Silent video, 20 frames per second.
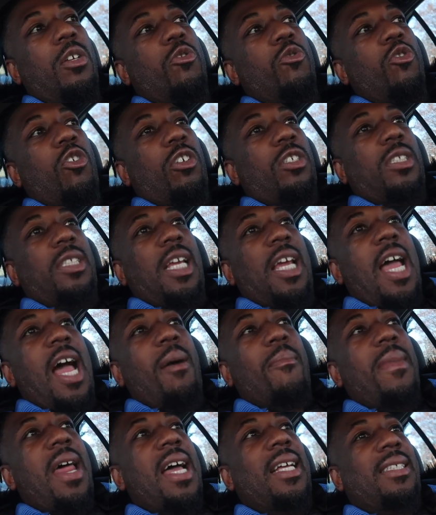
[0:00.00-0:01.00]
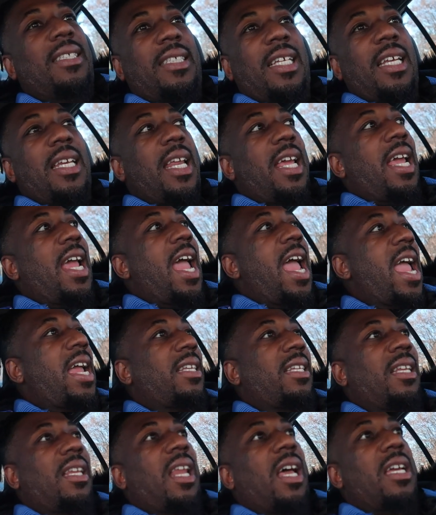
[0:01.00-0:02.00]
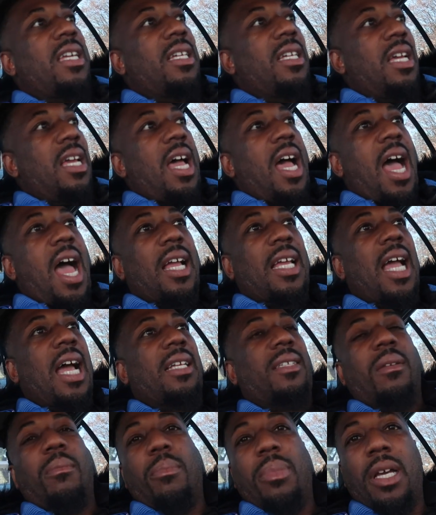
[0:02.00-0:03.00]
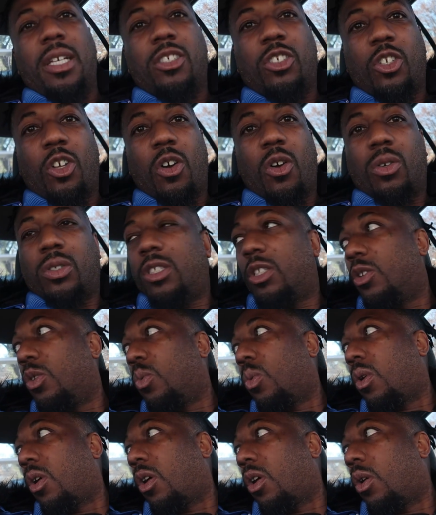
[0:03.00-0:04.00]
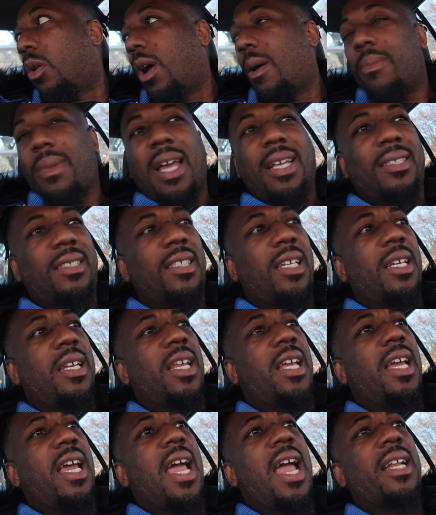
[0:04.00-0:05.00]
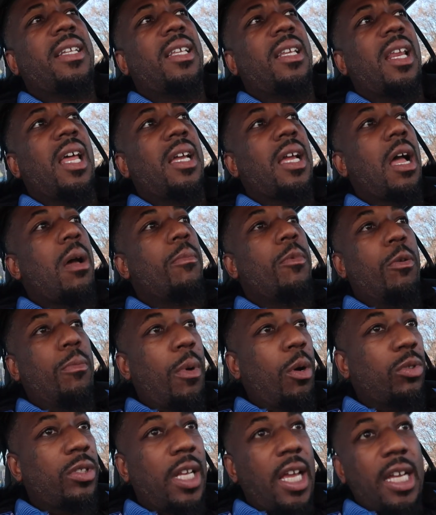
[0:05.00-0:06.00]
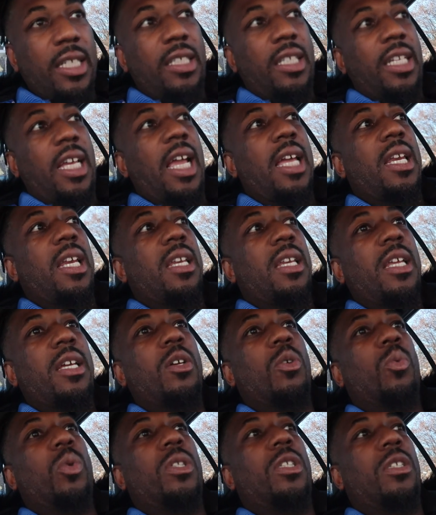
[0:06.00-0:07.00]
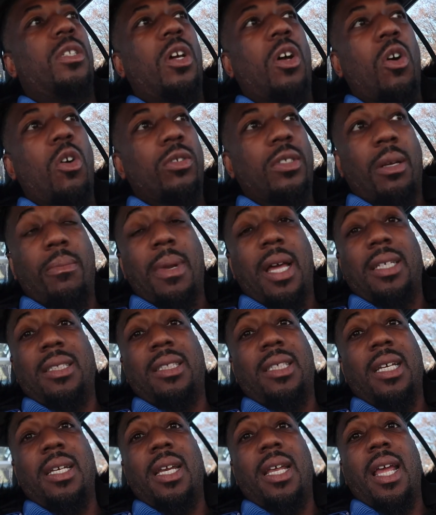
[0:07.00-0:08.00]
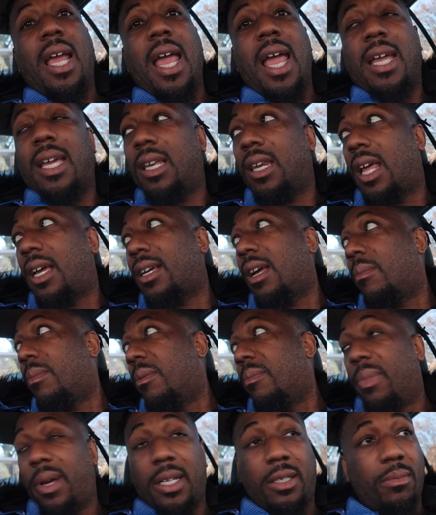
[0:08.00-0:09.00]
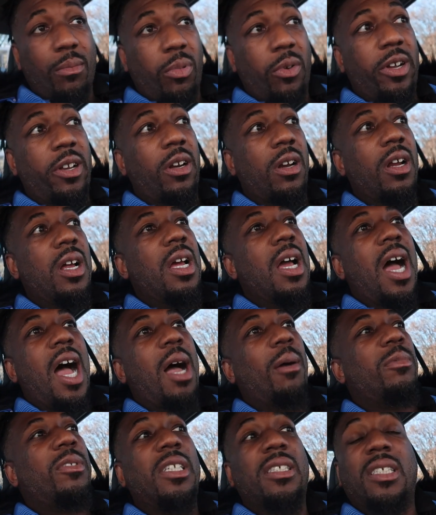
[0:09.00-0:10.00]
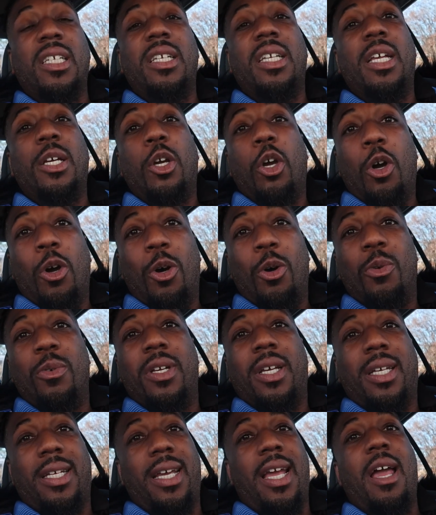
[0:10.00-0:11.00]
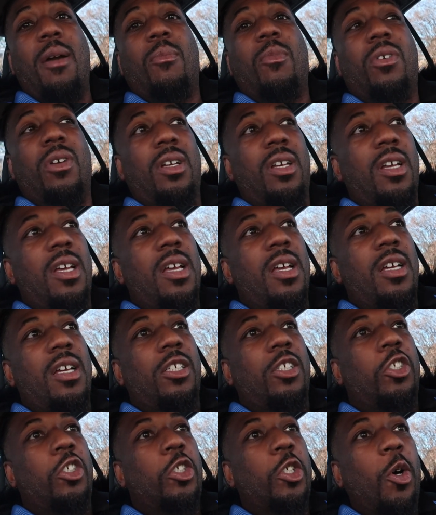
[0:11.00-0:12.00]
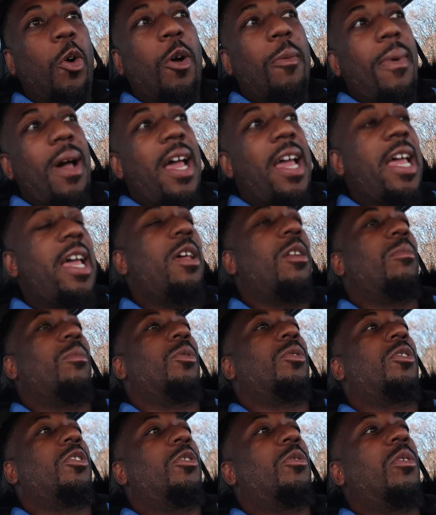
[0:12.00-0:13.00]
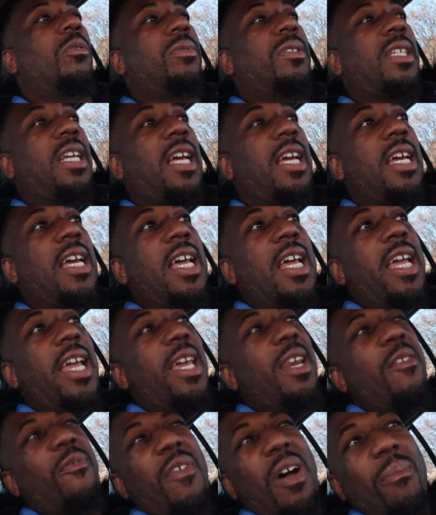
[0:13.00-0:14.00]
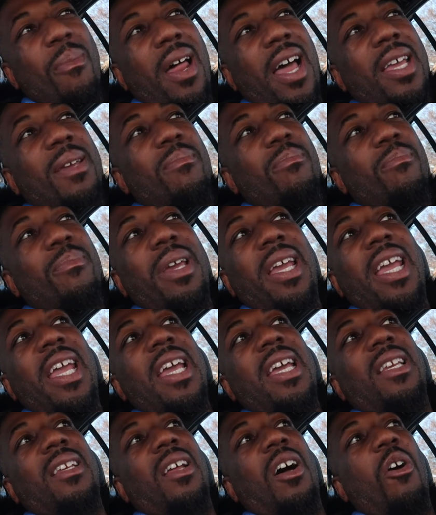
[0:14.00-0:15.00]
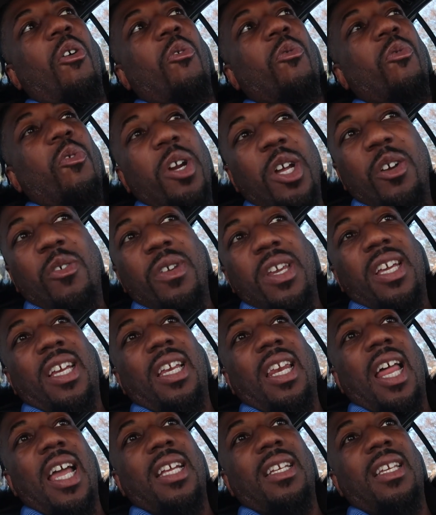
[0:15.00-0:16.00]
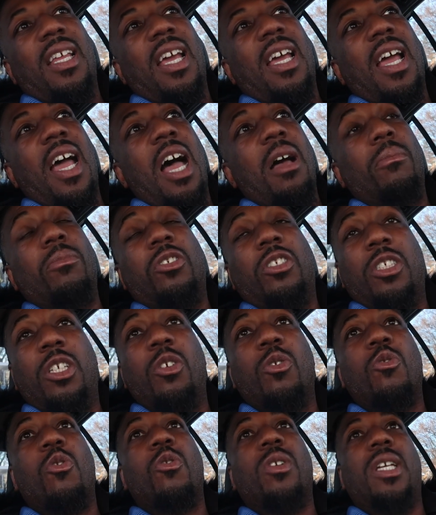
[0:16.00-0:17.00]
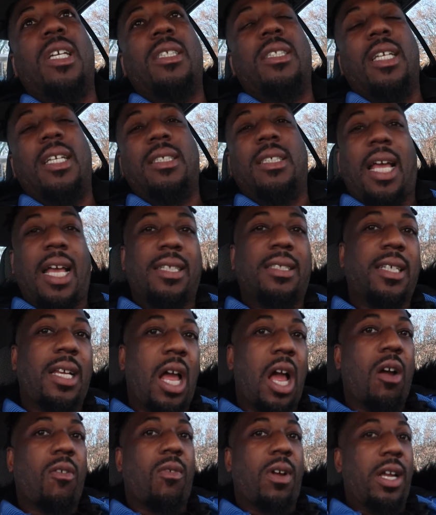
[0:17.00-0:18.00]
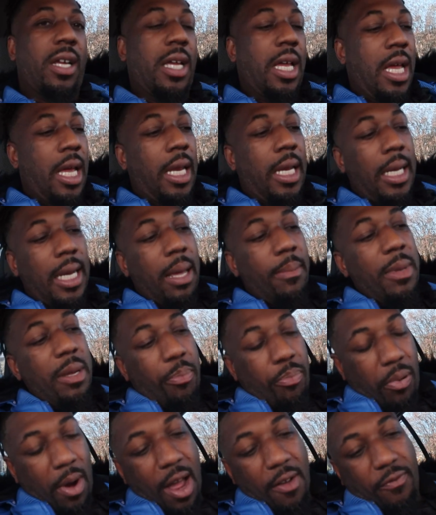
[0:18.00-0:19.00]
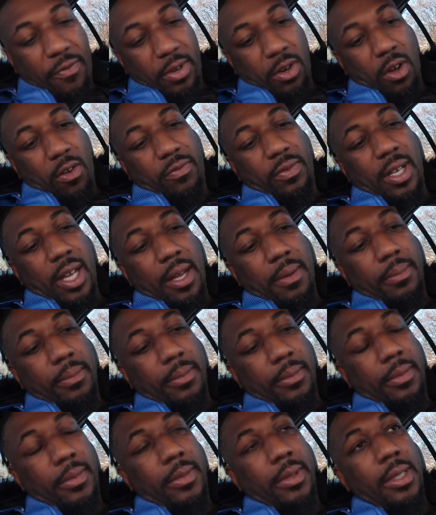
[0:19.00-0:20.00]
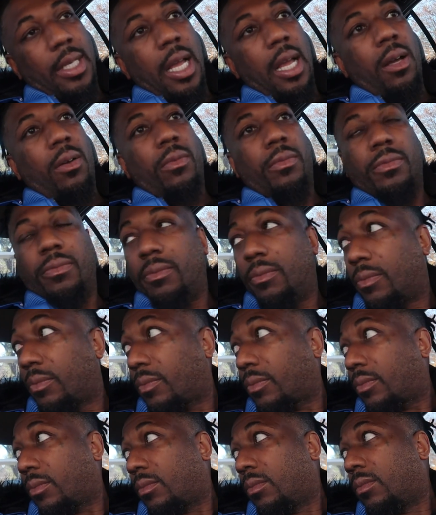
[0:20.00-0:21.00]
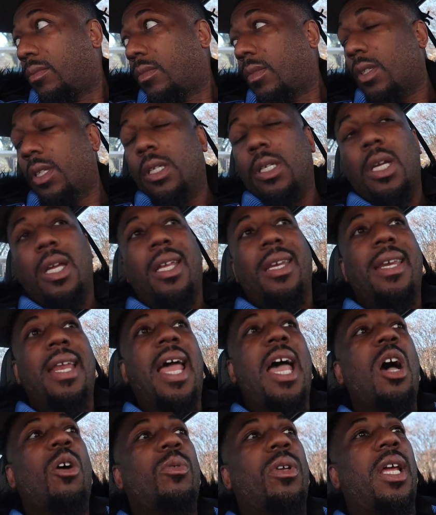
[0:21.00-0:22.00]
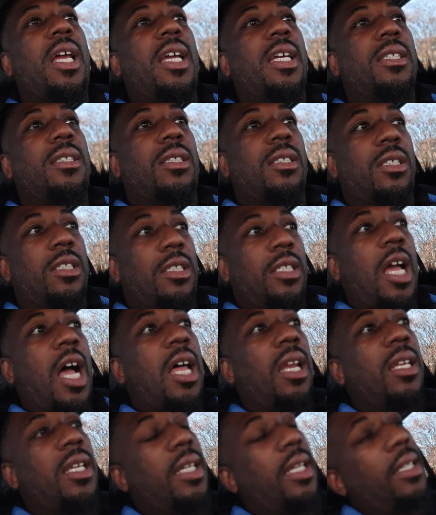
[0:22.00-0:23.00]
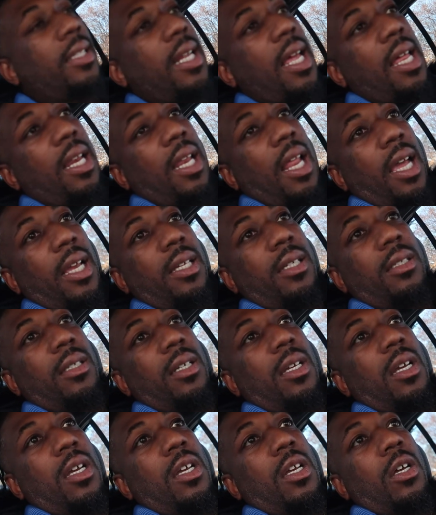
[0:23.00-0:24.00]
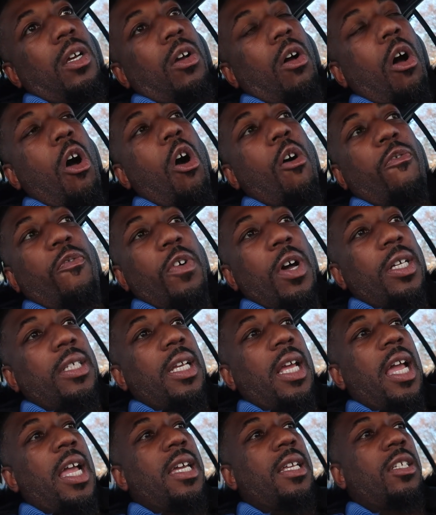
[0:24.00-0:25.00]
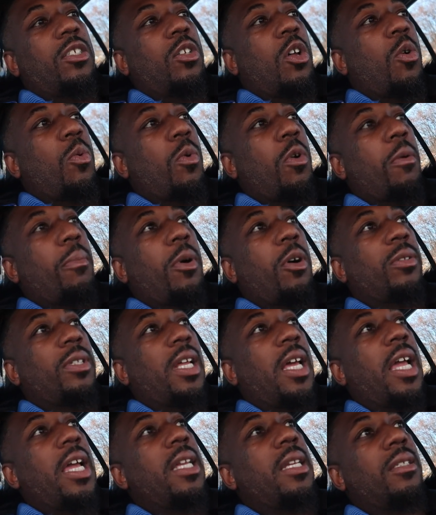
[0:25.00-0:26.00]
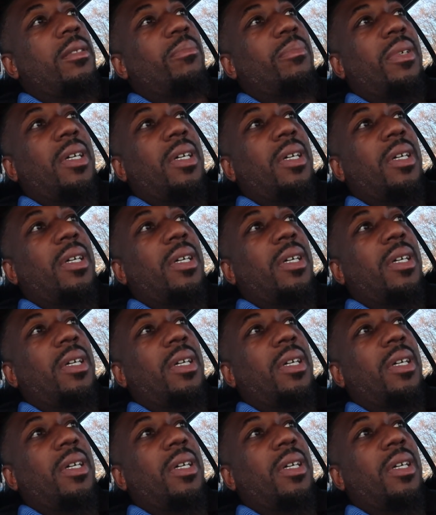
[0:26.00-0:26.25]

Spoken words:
You know what I'm saying? I'm not sitting here acting like I got the best dogs in the world. I'm not sitting here acting like I'm the most educated nigga with the dogs. I'm not sitting here acting like I'm the best breeder. I'm just a nigga holding a camera, showing my animals. You know what I'm saying? And if I'm like being a real nigga like that, I'm still gonna get this. I said, all right, let me profit off that. Now, nowadays, y'all look at that like, oh, fuck the haters, don't worry about the haters.